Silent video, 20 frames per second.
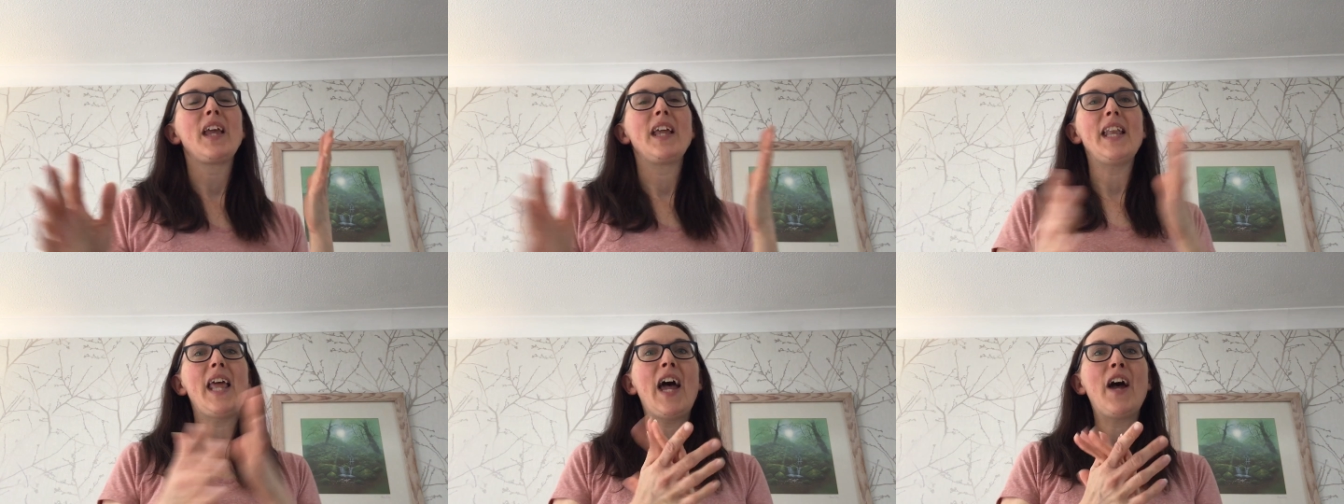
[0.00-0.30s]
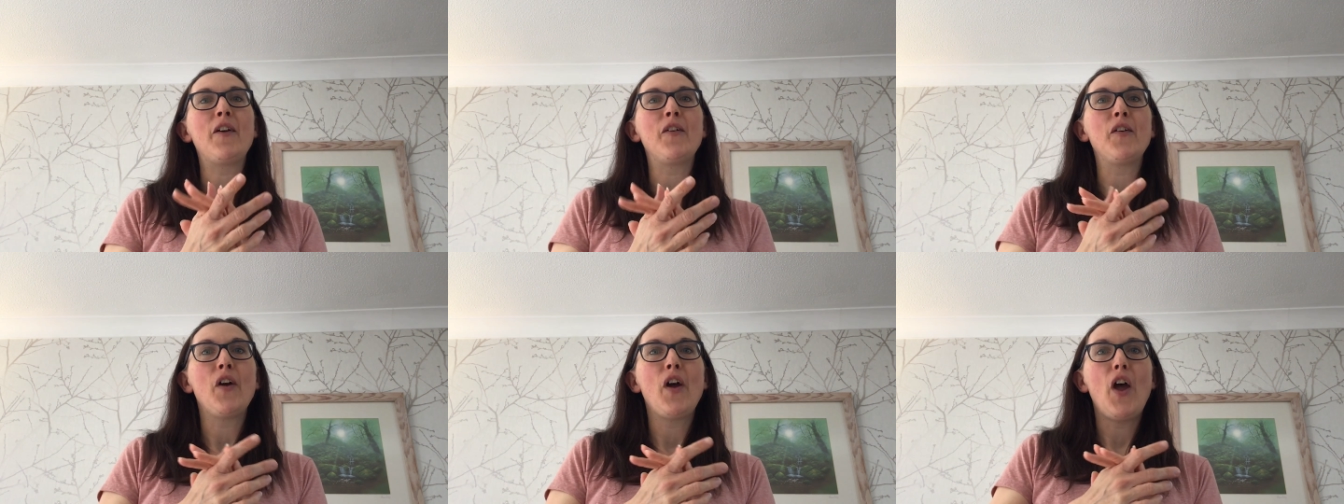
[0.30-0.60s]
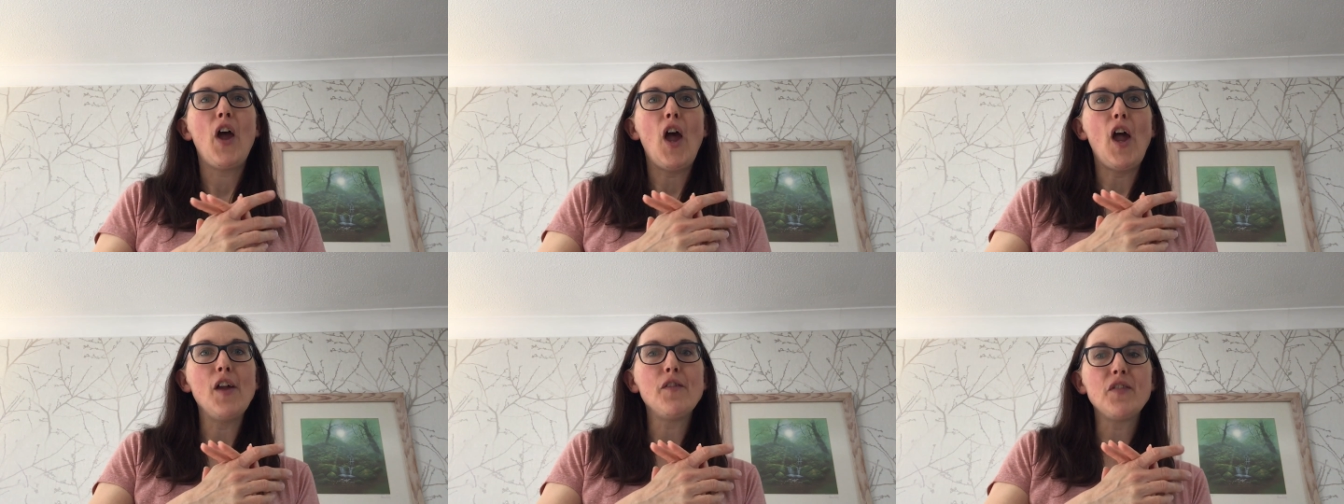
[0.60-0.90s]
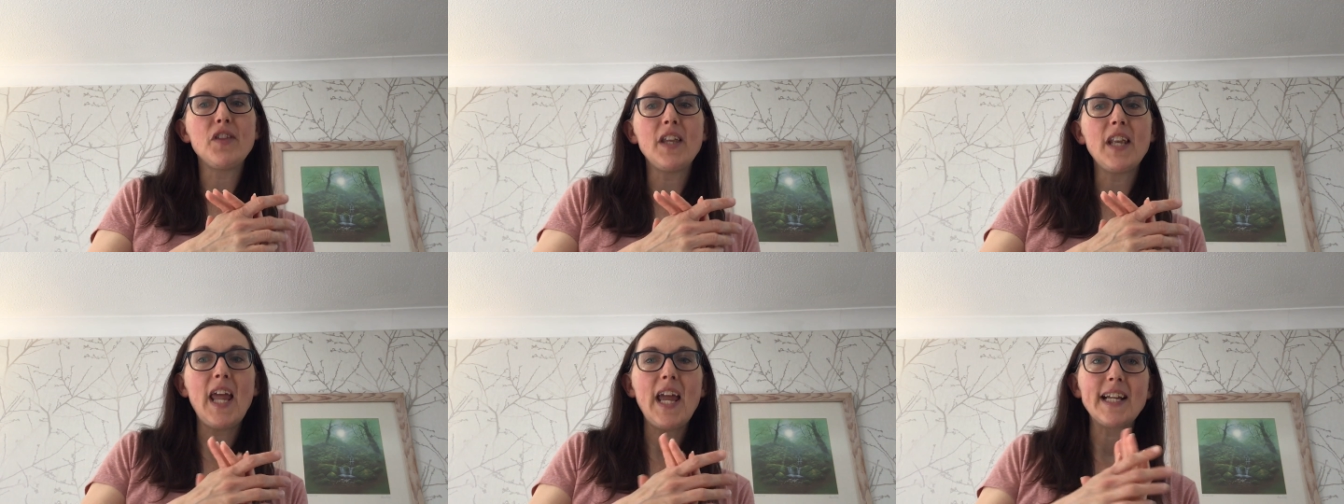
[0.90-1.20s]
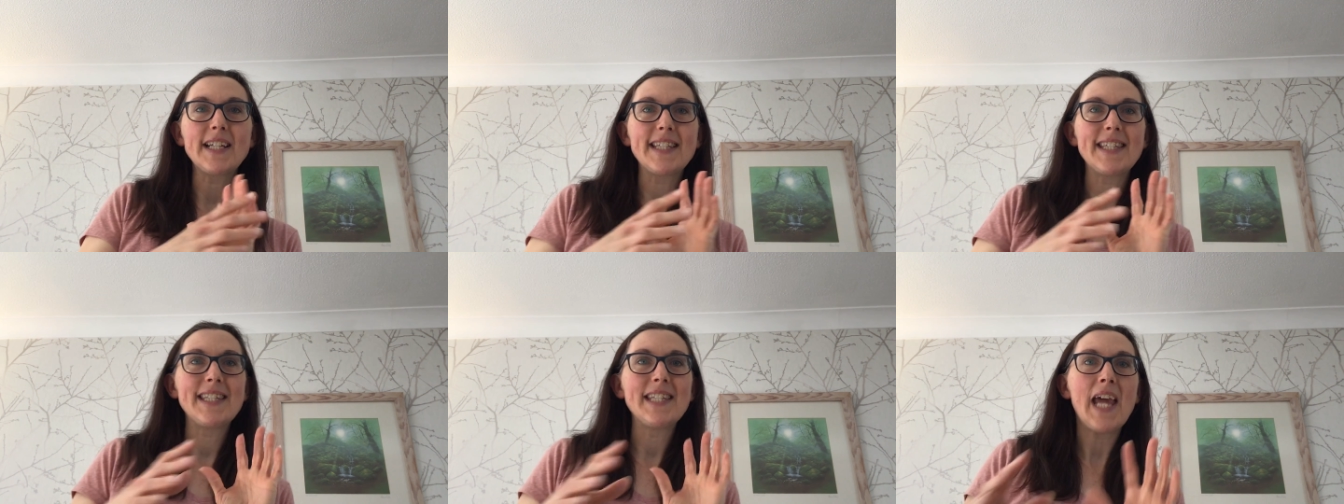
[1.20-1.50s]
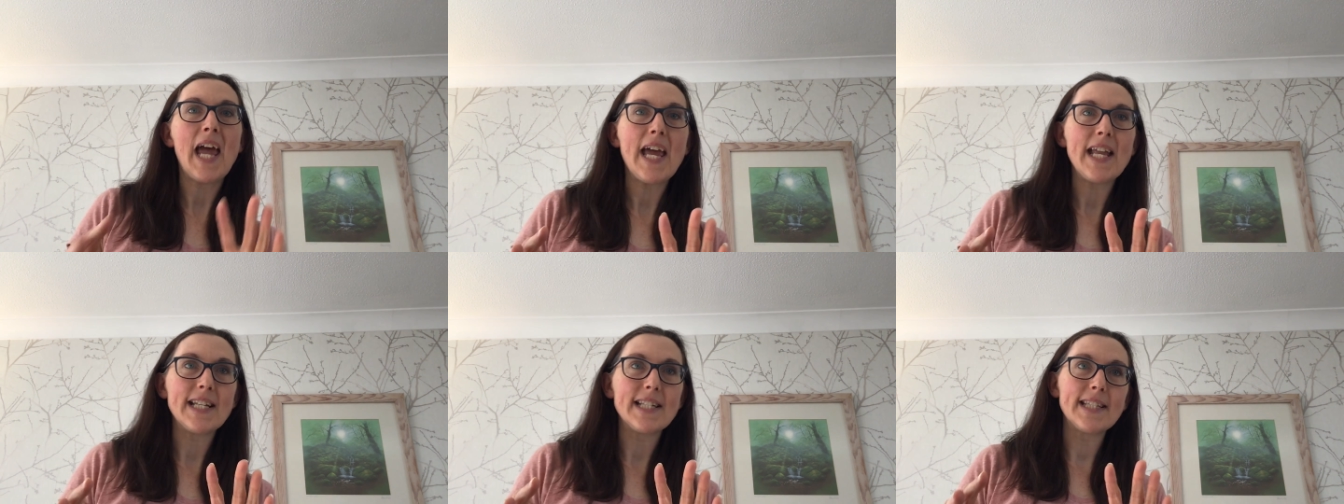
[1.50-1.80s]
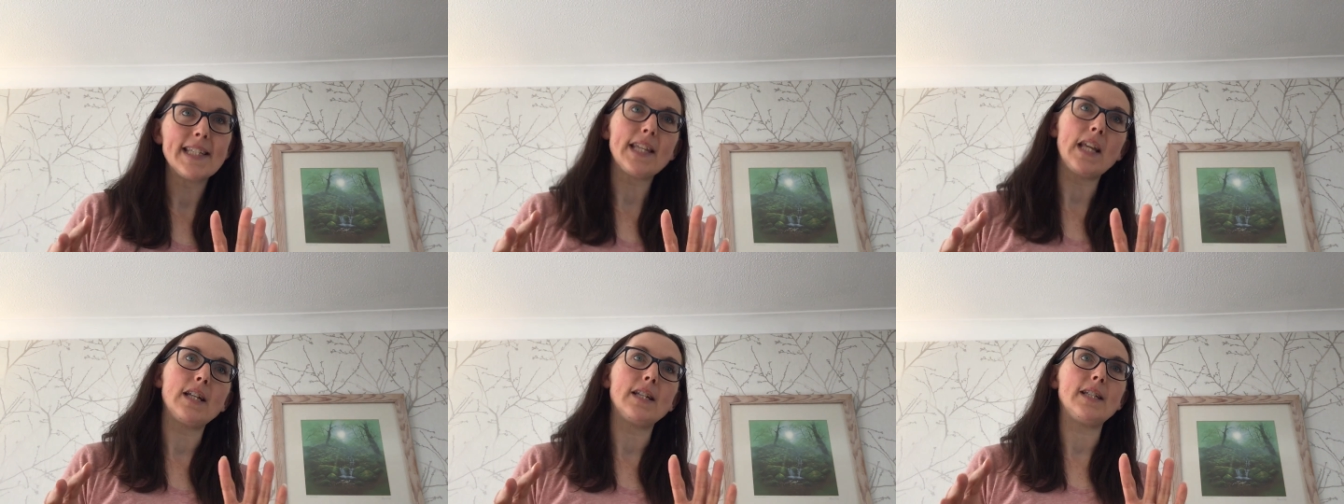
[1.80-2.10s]
Now over the next
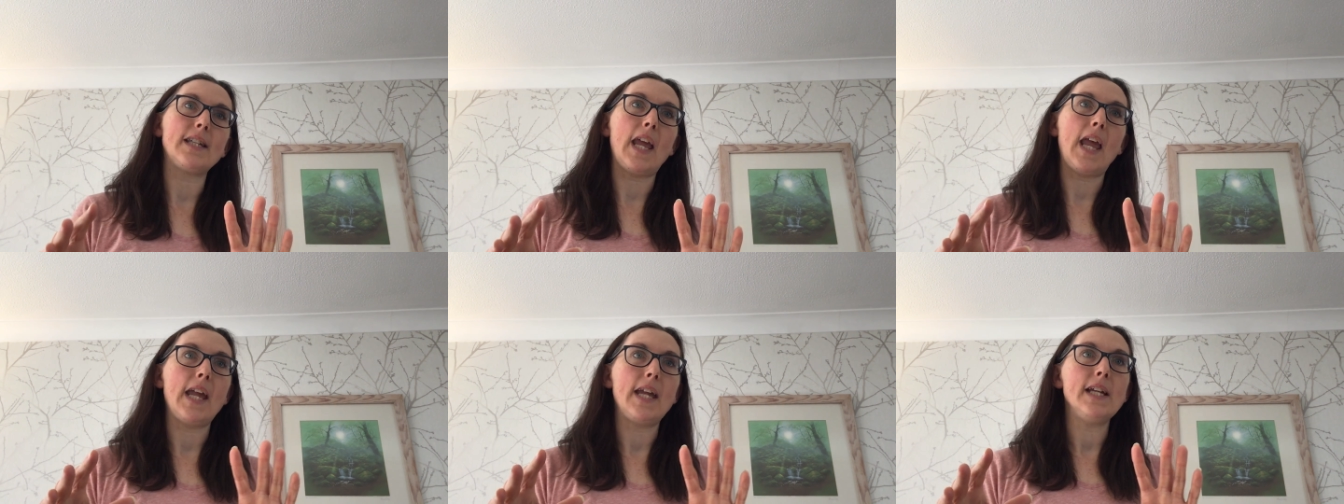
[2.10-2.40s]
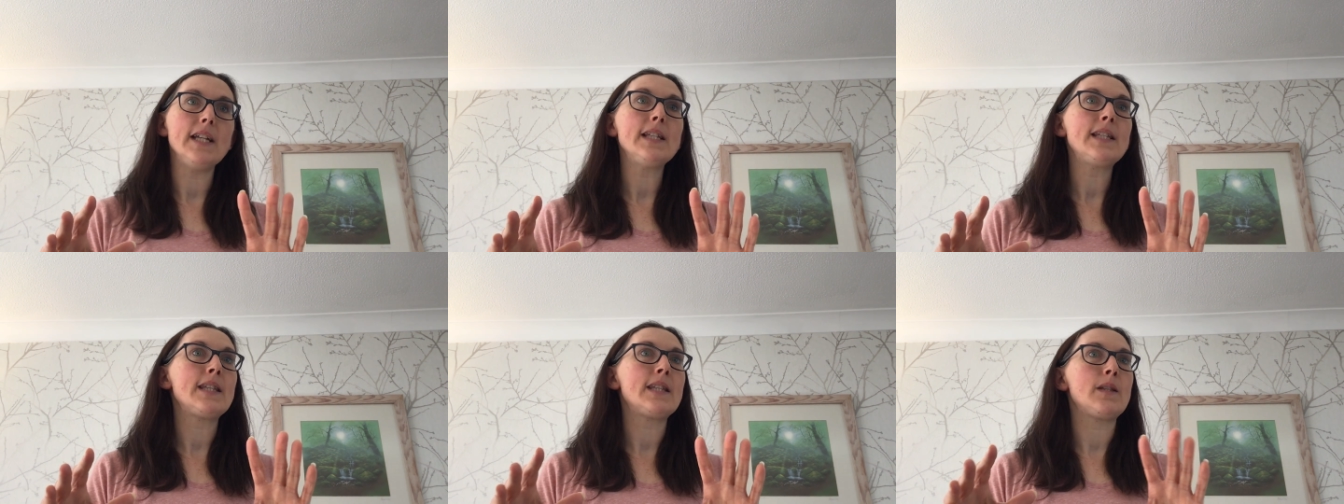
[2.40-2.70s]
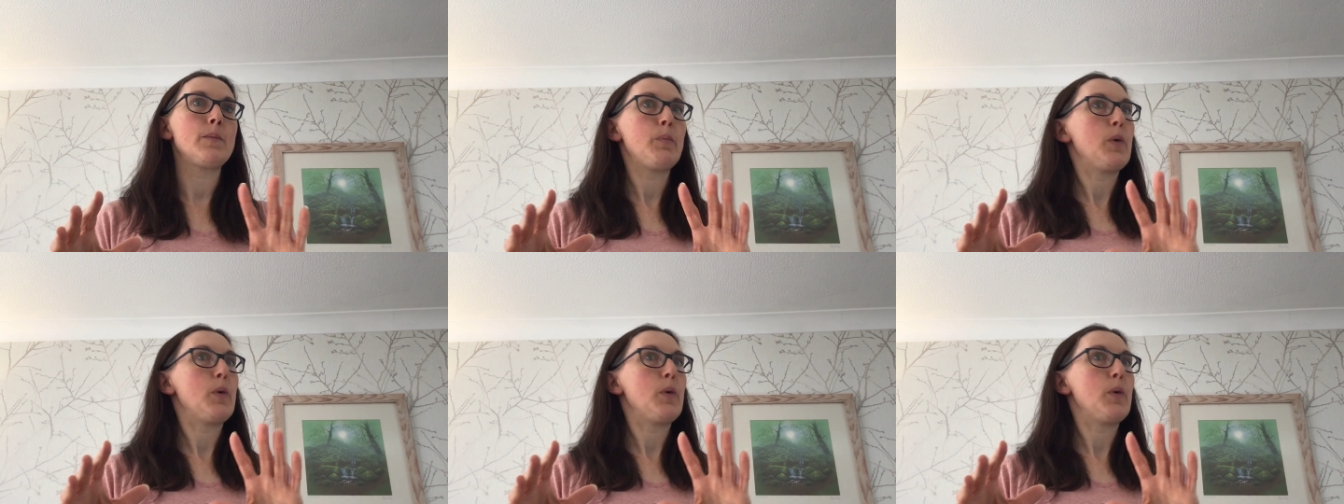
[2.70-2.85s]
10 Sundays,